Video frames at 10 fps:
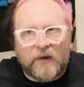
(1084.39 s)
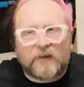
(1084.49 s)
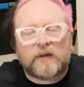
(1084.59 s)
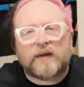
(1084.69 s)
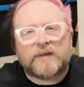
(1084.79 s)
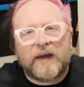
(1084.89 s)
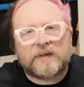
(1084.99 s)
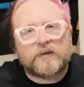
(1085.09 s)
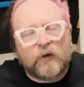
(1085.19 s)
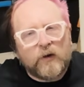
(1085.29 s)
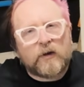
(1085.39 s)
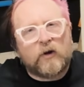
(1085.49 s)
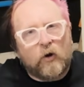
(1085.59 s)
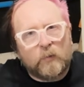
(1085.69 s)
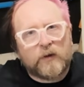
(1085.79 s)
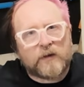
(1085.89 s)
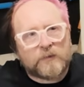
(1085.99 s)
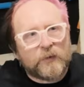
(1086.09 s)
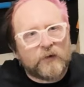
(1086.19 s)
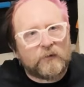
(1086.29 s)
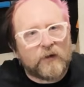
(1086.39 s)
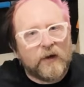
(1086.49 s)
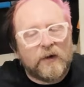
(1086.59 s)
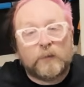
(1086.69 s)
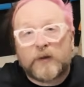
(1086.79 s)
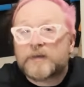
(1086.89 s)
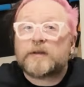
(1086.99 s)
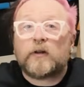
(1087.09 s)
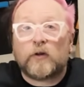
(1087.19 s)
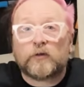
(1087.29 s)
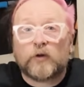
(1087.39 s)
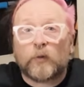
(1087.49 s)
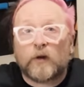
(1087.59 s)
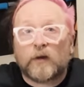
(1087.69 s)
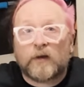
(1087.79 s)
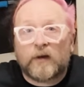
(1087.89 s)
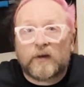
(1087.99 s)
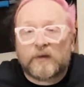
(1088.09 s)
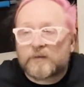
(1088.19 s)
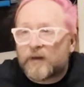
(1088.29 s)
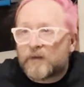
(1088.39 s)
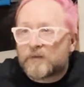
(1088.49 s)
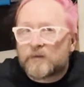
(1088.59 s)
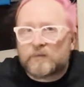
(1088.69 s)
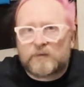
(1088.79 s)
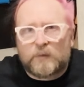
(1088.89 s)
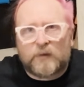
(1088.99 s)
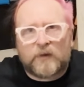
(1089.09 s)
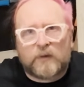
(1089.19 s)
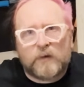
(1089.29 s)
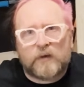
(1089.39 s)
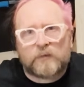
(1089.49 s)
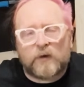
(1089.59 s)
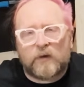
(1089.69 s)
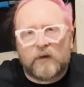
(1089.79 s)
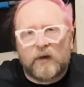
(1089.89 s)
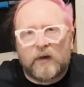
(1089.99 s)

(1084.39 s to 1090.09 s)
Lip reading: It's like it's not a complex build, but there's still a lot to it, and I guess that's something to think about as well.